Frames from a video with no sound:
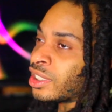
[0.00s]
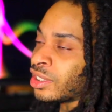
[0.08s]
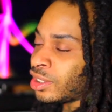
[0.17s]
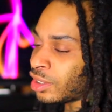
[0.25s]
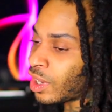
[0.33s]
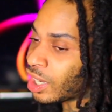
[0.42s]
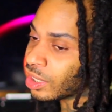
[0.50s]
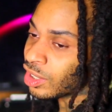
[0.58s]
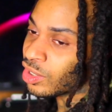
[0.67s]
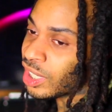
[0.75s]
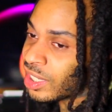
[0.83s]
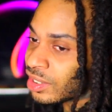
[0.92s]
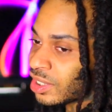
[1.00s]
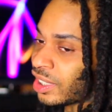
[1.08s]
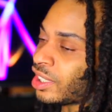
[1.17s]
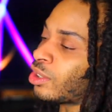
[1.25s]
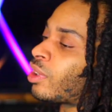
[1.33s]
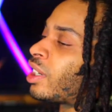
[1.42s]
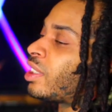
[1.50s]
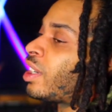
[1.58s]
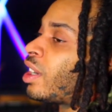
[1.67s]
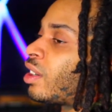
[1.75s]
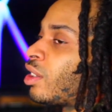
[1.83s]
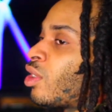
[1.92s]
You know, I go downtown right
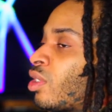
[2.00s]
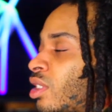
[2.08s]
now and go